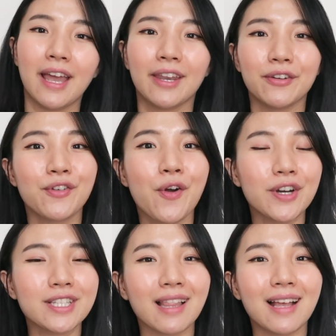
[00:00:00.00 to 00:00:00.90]
And of
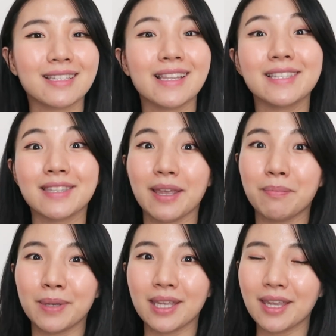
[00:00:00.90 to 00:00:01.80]
course, lastly, stay
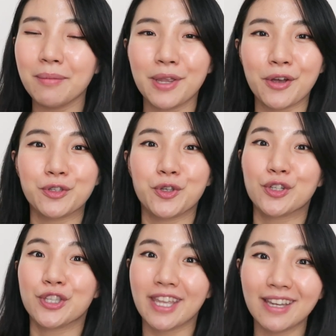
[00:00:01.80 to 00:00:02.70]
picky because your
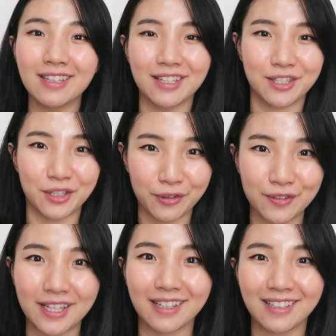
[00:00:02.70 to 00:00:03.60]
skin
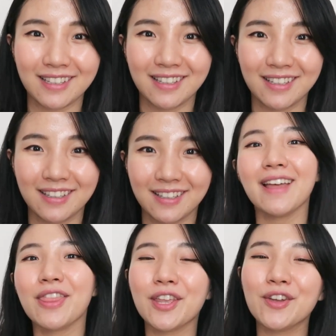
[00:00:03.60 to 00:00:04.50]
deserves it.
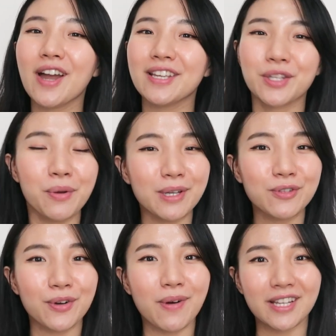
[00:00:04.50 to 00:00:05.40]
Yeah, thank you guys so much
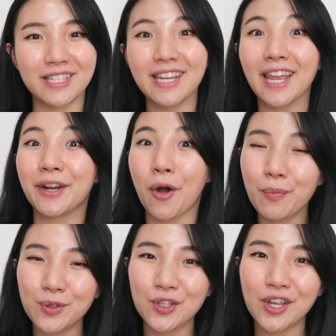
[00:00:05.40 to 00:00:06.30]
for watching and
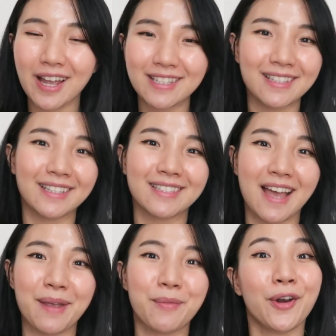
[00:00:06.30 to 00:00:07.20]
hope to see you guys next
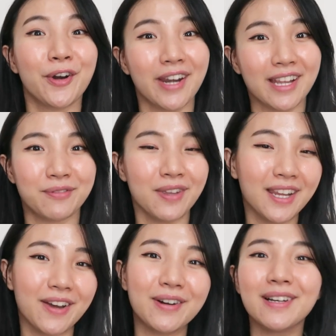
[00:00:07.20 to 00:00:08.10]
time on our next
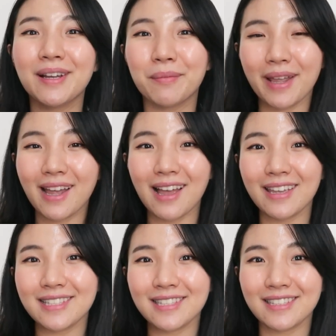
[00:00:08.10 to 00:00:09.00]
video. Bye
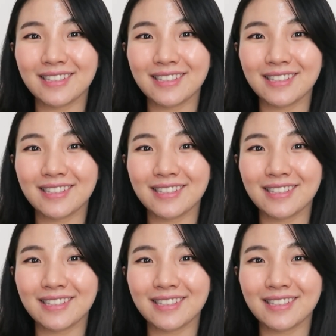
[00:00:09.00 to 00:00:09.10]
guys!